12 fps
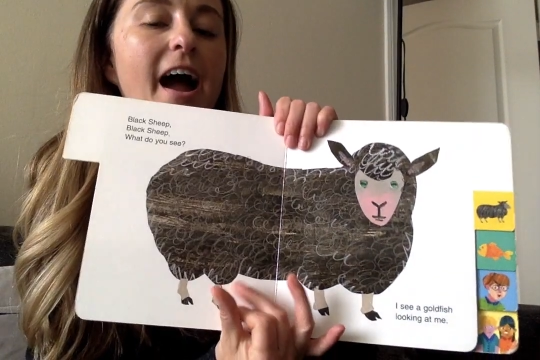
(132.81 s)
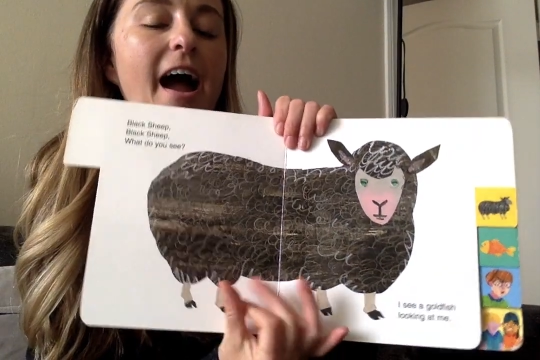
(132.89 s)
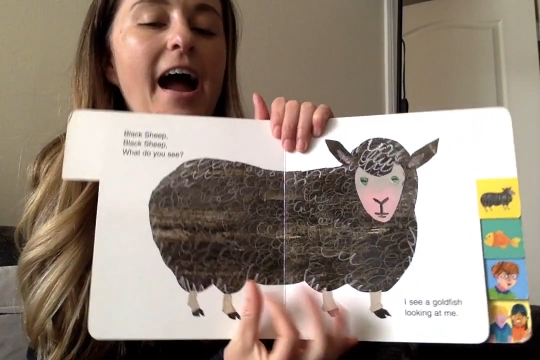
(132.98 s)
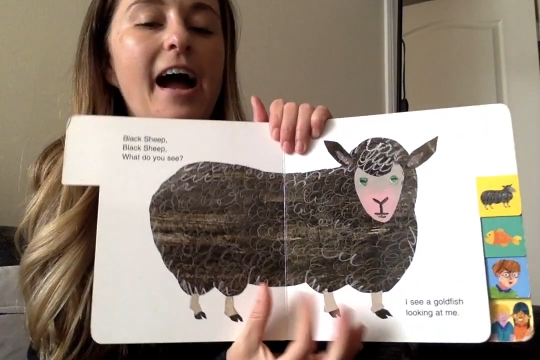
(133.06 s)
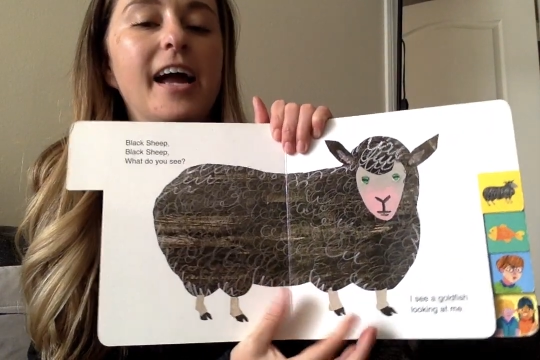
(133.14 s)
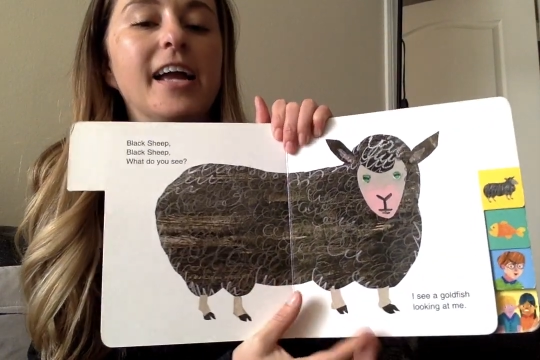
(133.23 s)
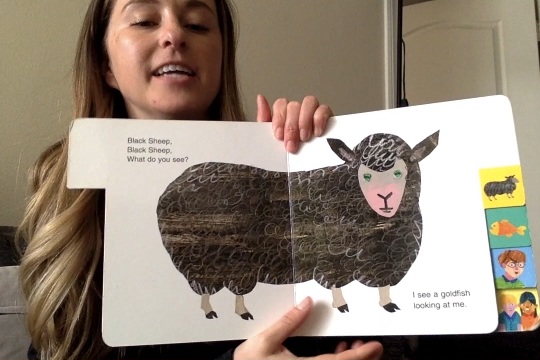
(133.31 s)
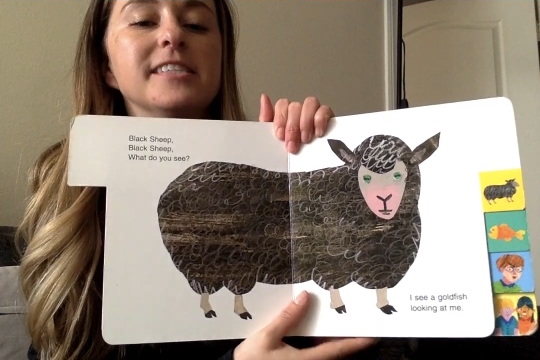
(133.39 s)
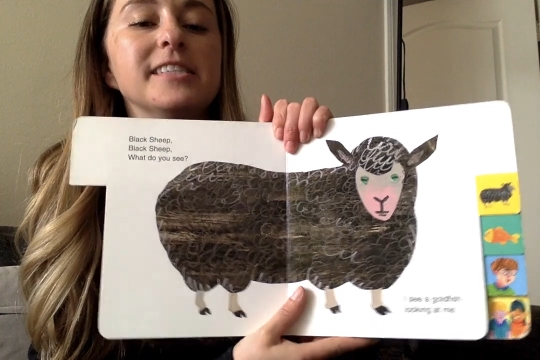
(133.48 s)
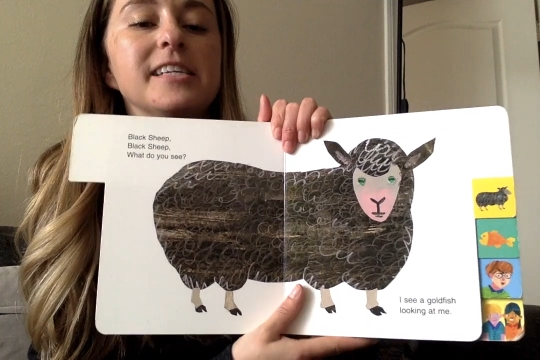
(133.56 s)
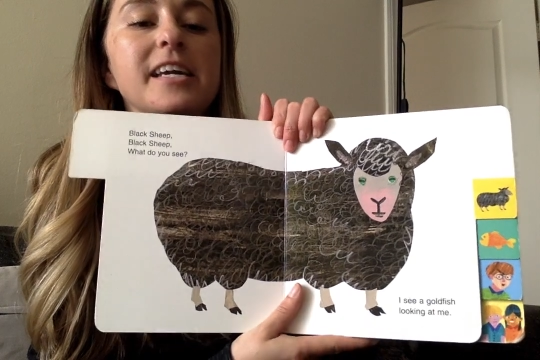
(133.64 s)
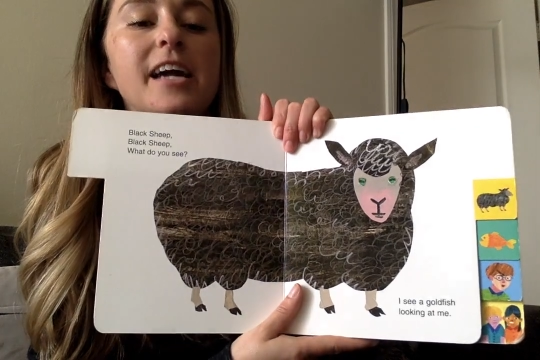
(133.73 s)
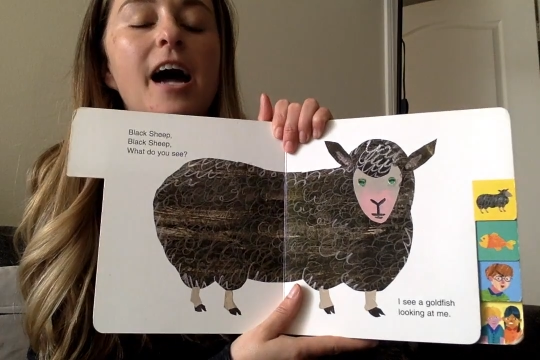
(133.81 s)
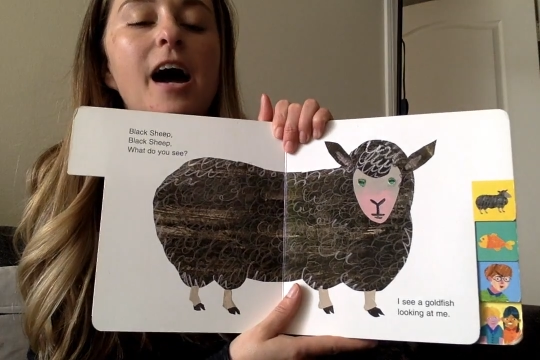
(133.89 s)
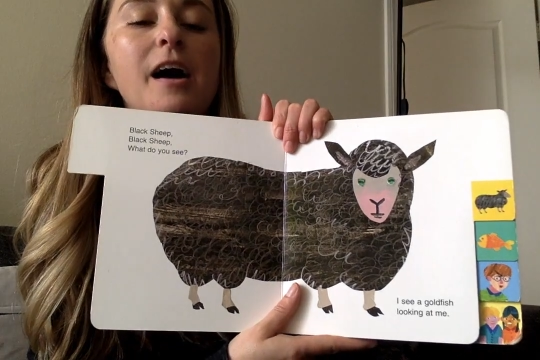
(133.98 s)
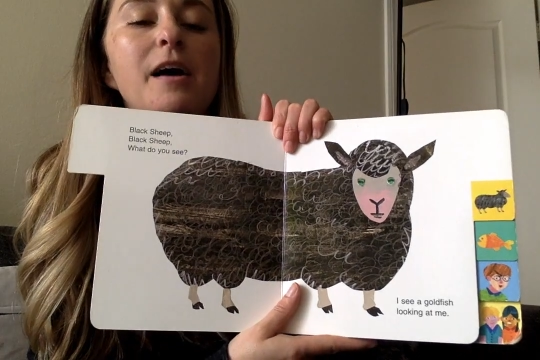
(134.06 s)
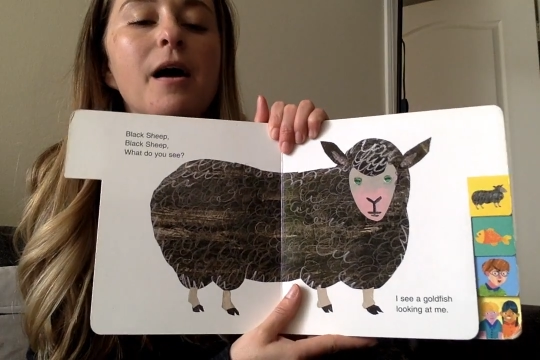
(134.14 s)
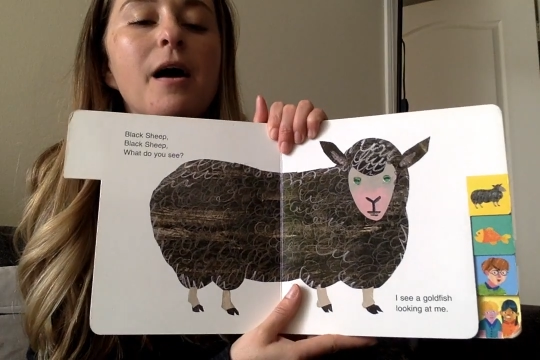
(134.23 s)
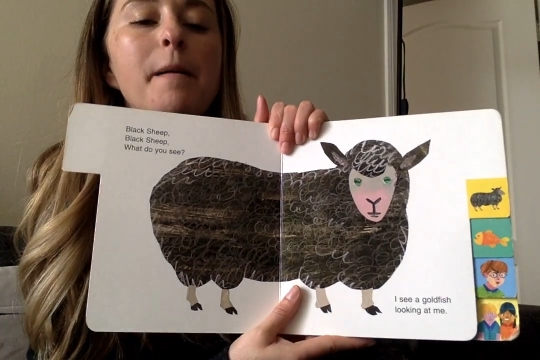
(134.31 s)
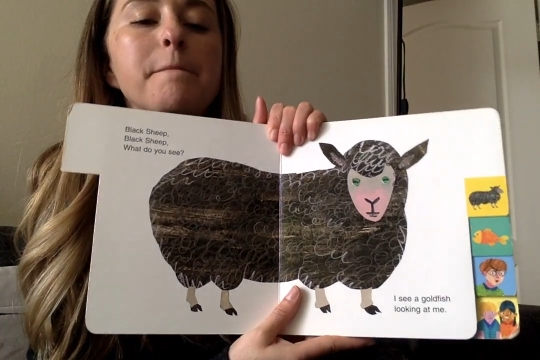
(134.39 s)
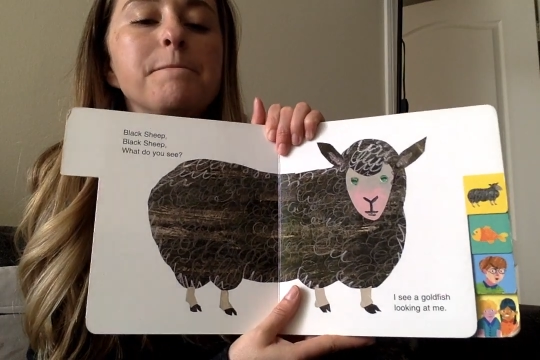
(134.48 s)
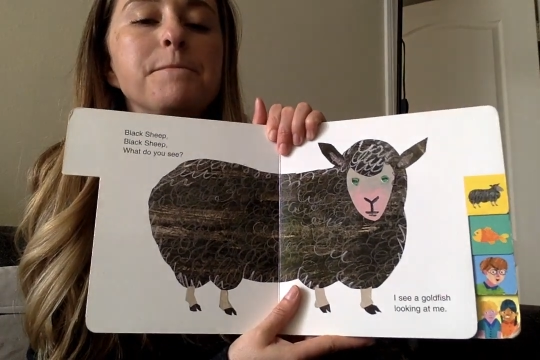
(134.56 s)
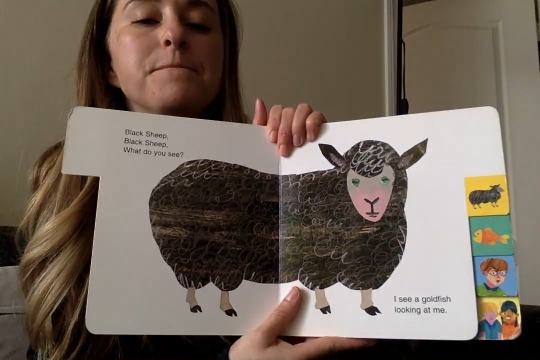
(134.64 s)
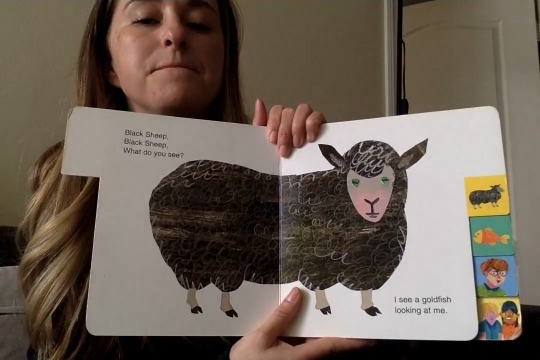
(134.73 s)
I see a
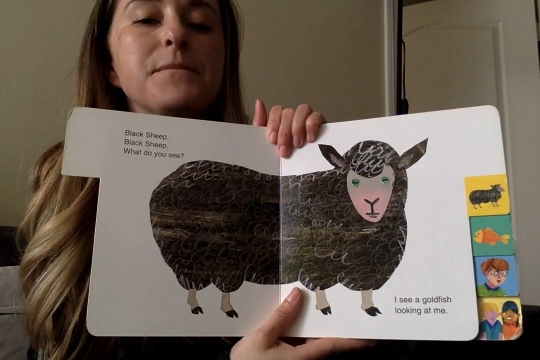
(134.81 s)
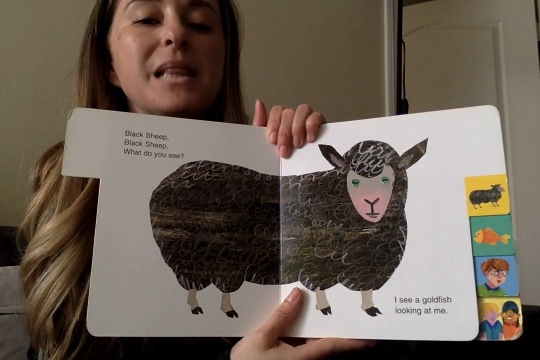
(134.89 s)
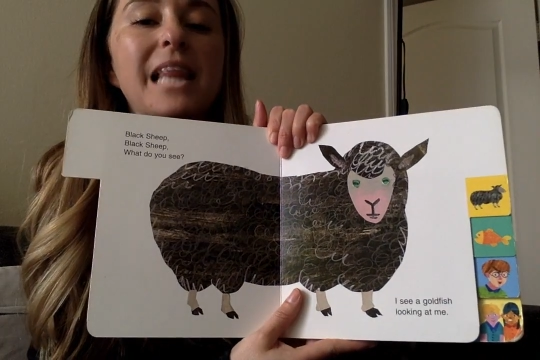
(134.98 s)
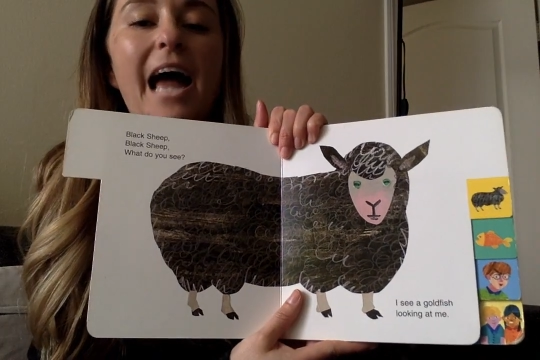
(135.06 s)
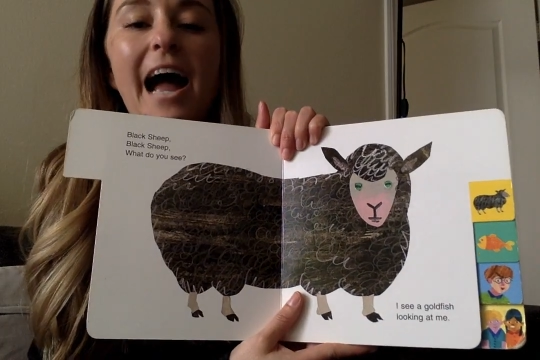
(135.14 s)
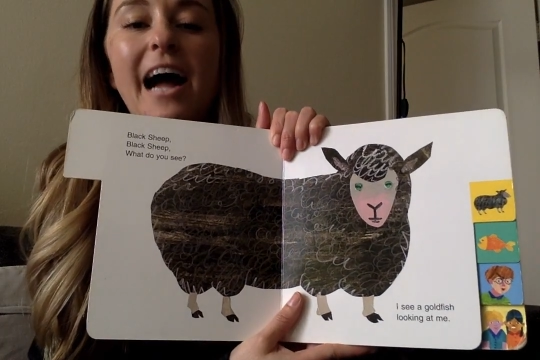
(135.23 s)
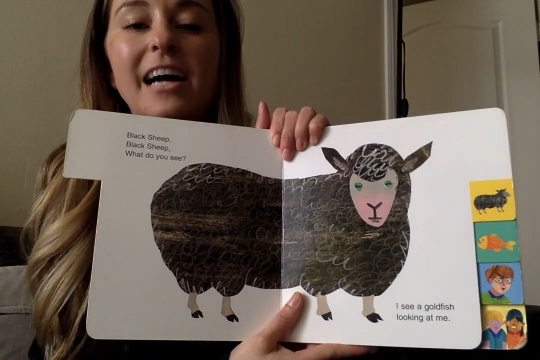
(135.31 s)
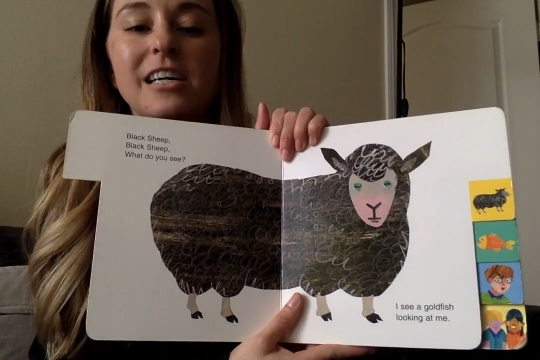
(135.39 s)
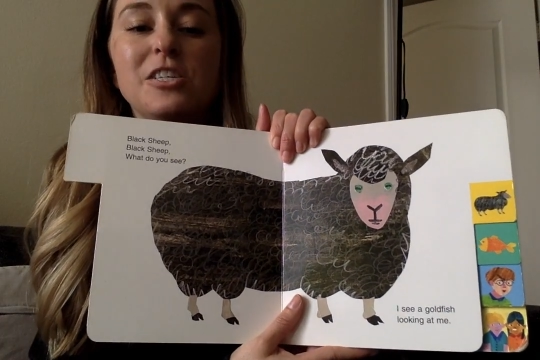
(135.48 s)
black